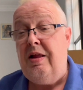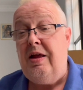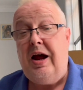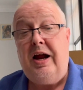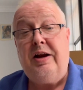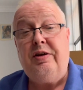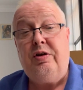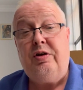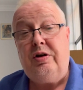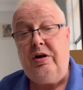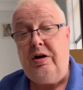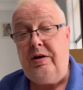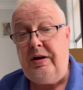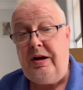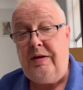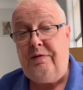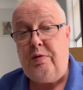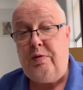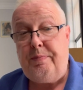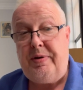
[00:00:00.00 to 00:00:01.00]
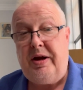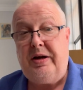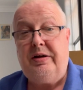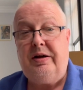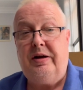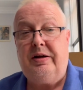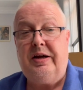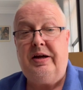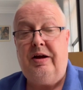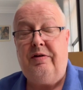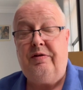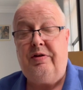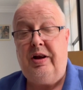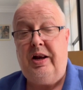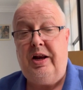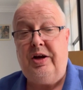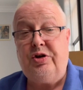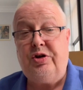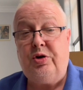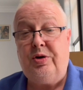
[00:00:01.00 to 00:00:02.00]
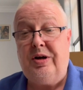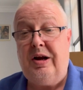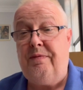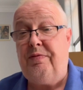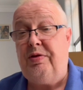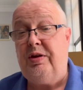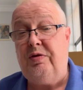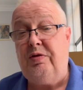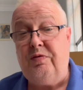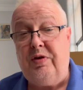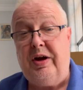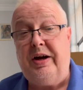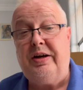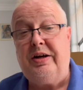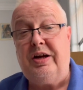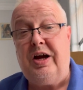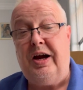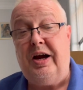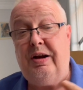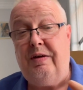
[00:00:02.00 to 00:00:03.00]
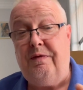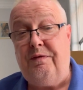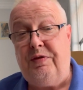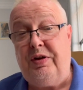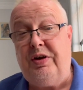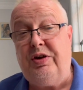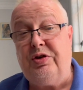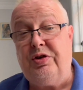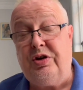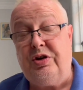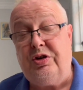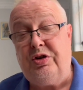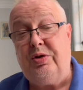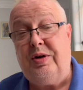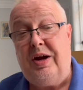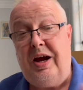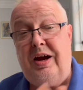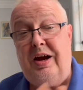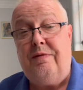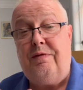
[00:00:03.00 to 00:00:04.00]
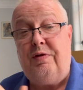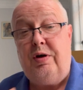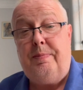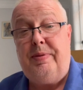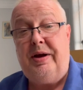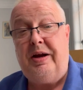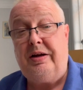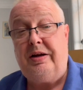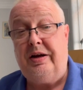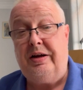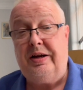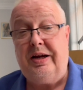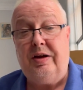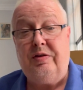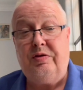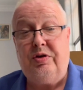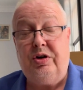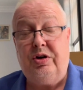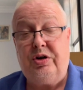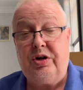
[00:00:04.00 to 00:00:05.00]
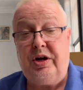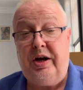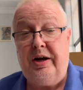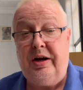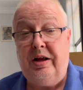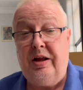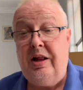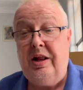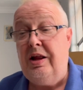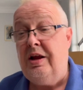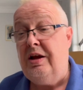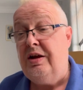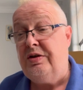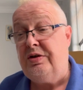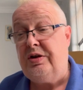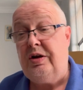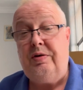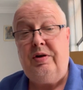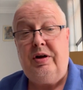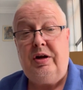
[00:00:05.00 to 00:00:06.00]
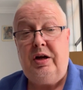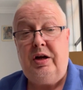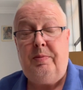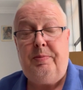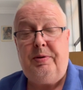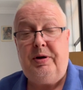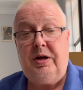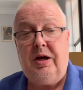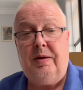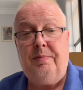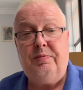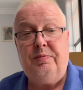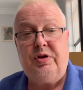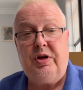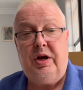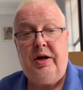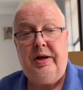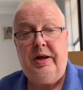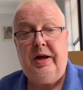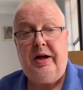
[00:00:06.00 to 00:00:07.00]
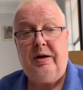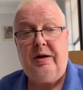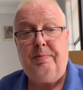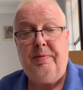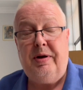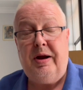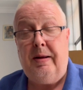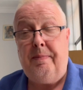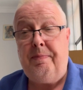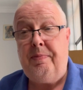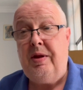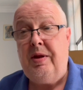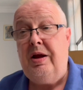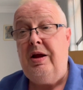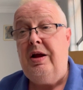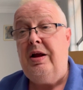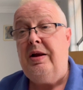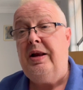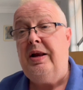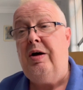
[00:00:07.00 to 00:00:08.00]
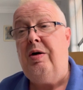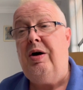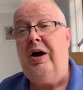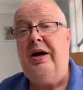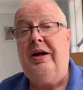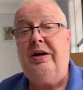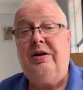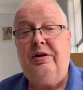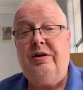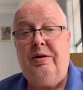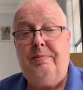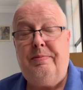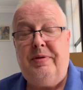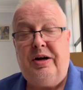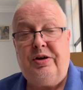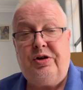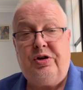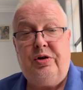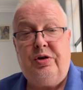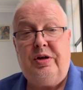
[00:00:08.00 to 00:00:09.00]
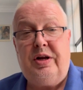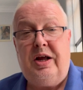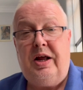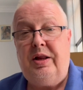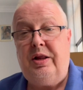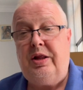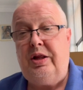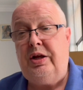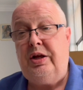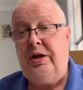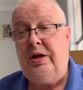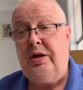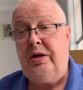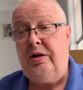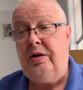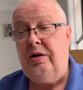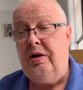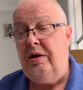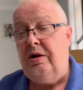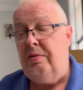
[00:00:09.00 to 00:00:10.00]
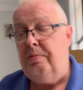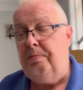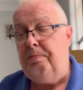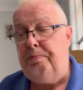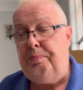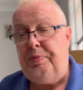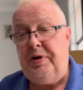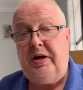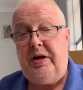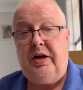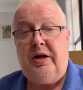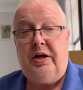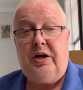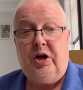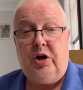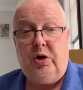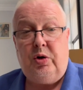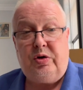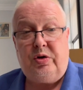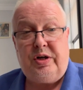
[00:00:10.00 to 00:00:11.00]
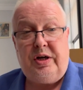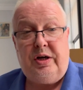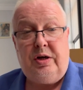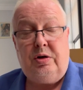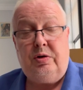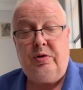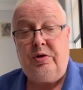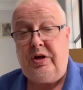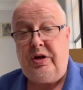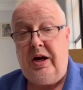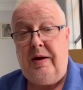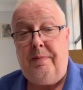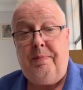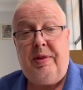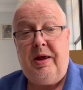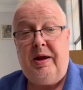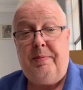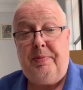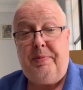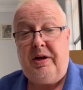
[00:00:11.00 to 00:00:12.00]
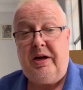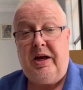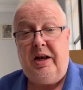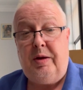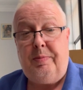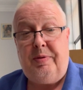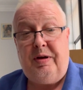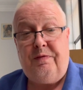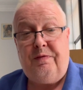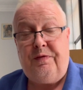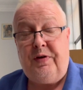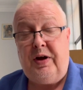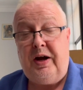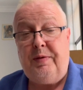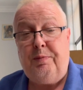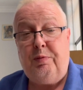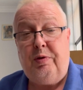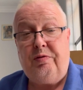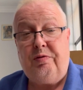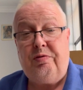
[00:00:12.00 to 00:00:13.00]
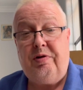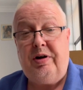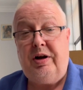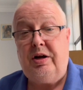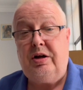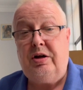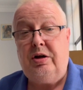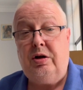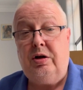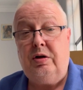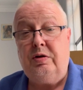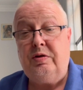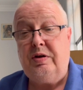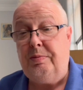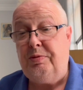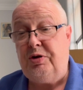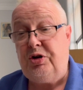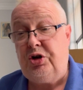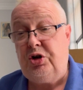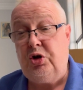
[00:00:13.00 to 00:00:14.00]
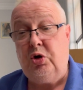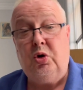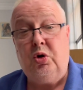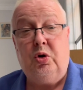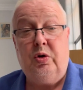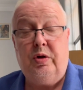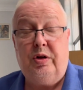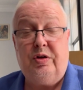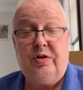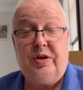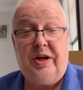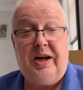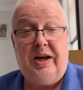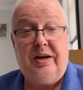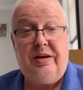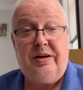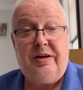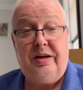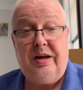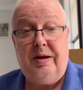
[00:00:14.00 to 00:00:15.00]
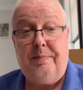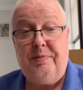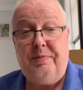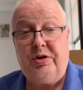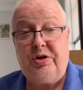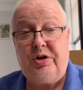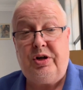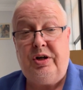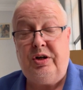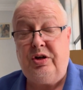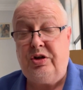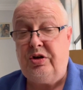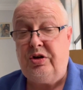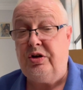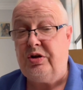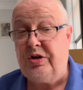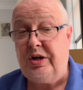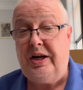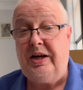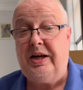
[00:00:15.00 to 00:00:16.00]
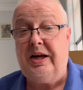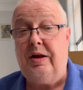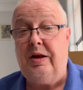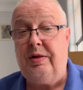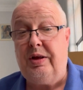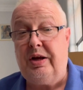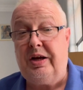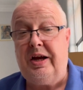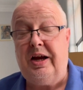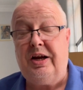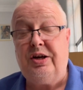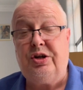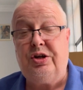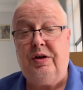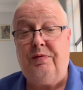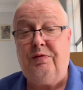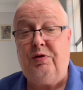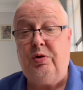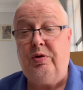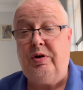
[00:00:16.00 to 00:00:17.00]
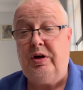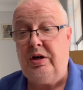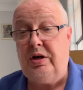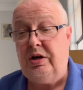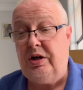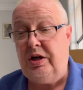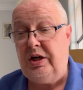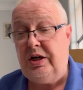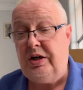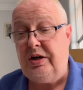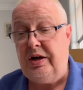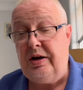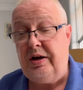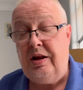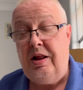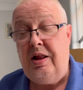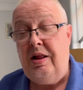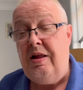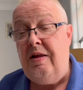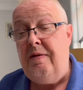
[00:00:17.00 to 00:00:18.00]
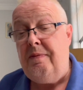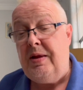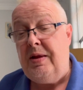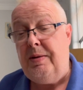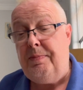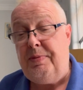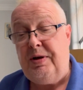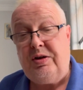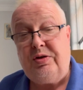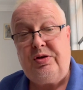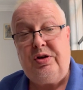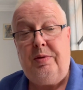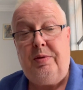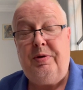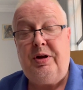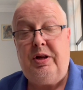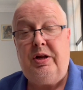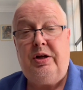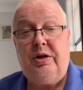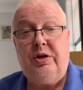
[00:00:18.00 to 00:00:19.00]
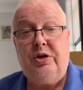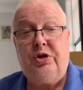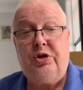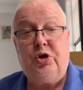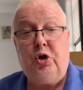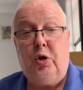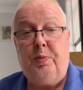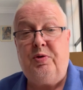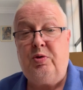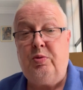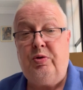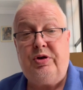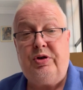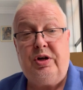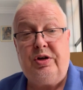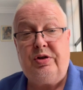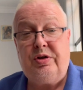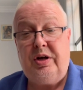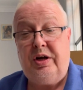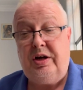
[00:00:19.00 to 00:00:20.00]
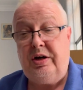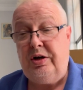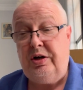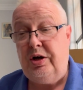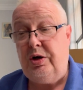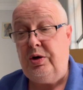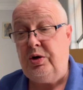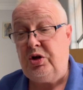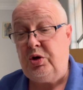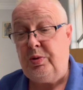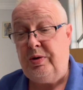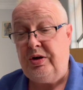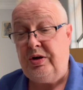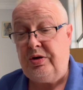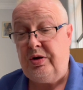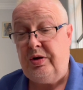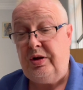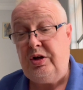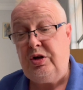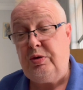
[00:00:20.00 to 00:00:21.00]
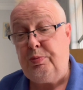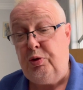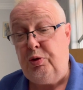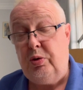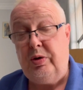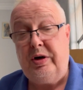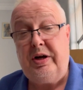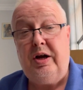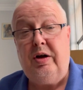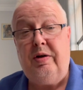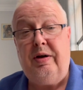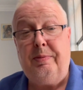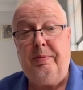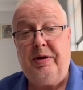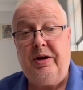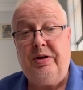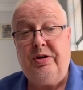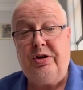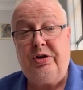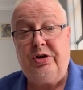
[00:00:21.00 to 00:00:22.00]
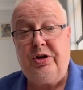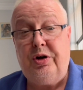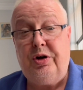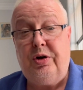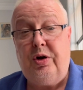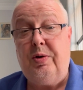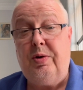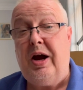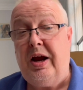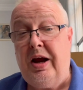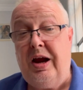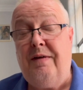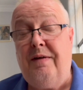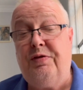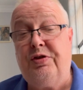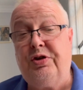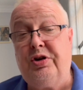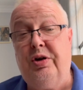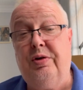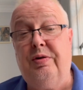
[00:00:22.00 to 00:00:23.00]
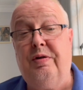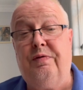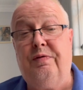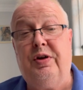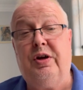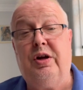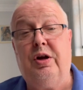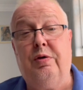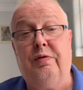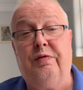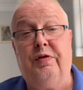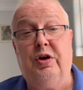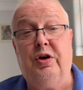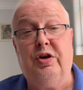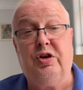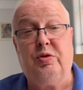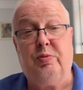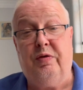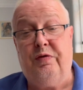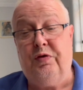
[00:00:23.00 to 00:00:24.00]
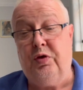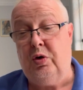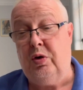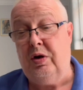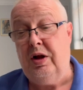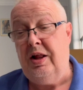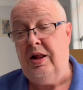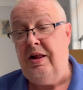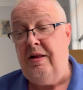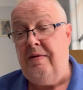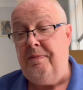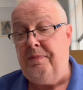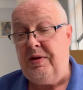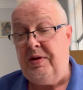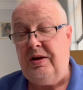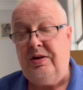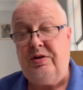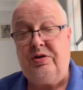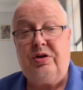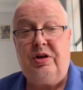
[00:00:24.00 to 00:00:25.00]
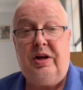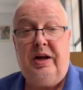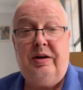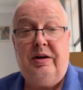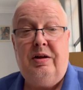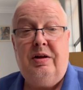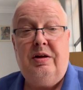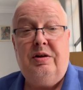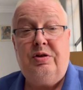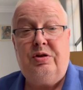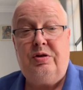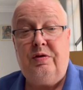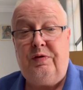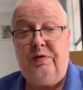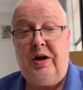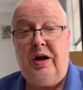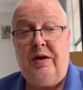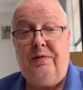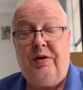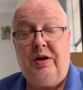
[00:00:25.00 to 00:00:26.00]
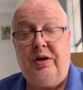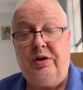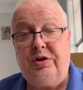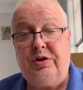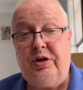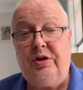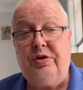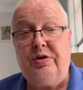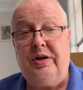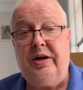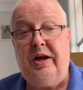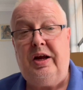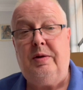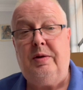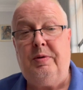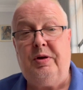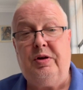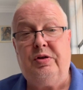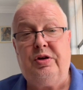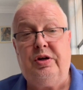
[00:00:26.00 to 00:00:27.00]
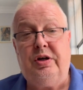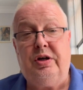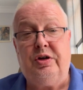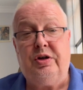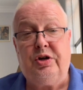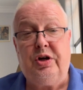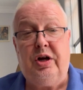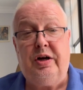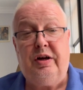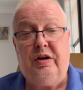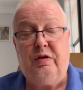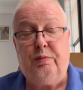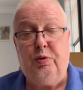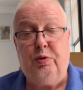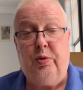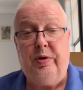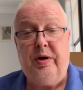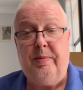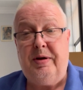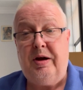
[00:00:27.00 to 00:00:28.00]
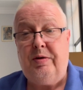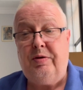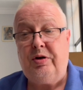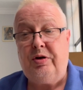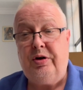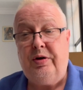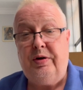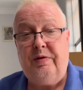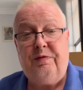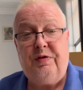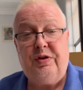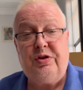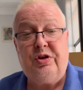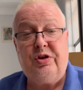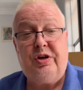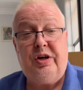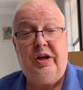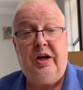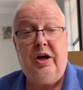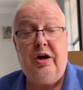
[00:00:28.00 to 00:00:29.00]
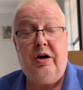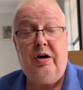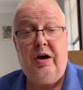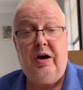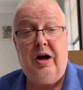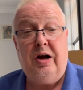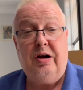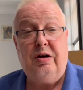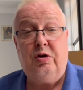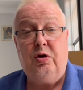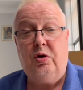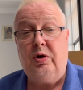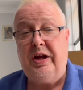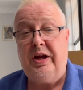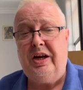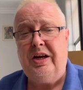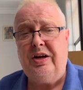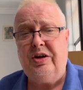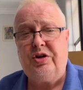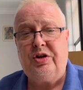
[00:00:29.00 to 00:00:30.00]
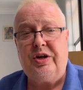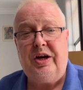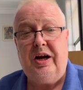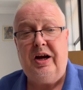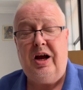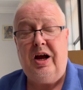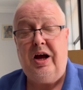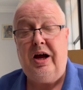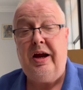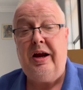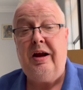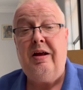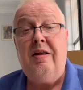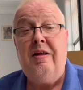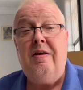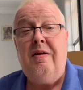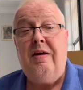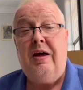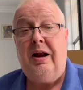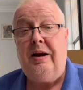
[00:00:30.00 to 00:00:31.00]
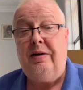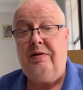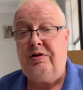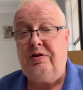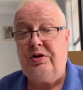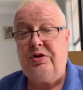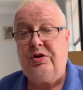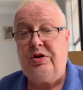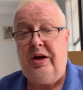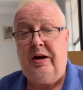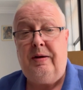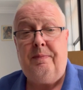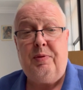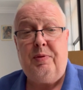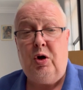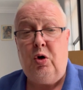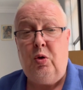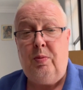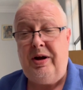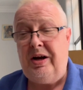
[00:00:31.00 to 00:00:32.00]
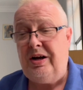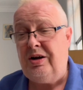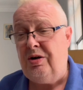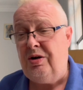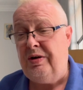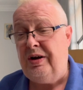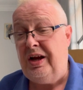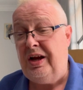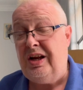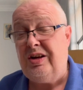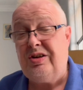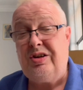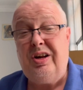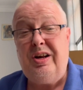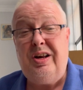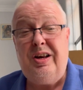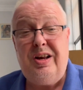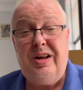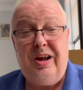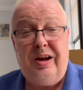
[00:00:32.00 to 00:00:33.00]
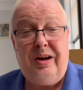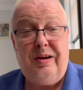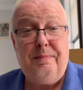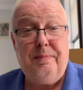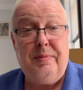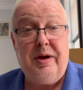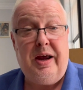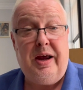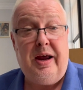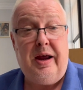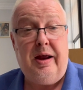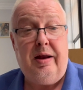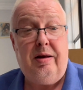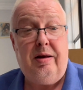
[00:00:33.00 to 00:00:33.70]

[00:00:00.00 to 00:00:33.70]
And you can't have a bank account unless you have the right kind of visa to have a bank account in China. So it becomes a nightmare. Now, I could imagine that the big hotels, yep, they're going to be fine with credit cards. I'm sure there's ATM machines to take out the cash if you need it. But some of the shops will just say no to it. So this poor girl I'm going to show you, I have shown a video of hers before, is like surviving. She's an ABC, Chinese born American, visiting her uncle in Shanghai and just saying, oh my God, it's a nightmare.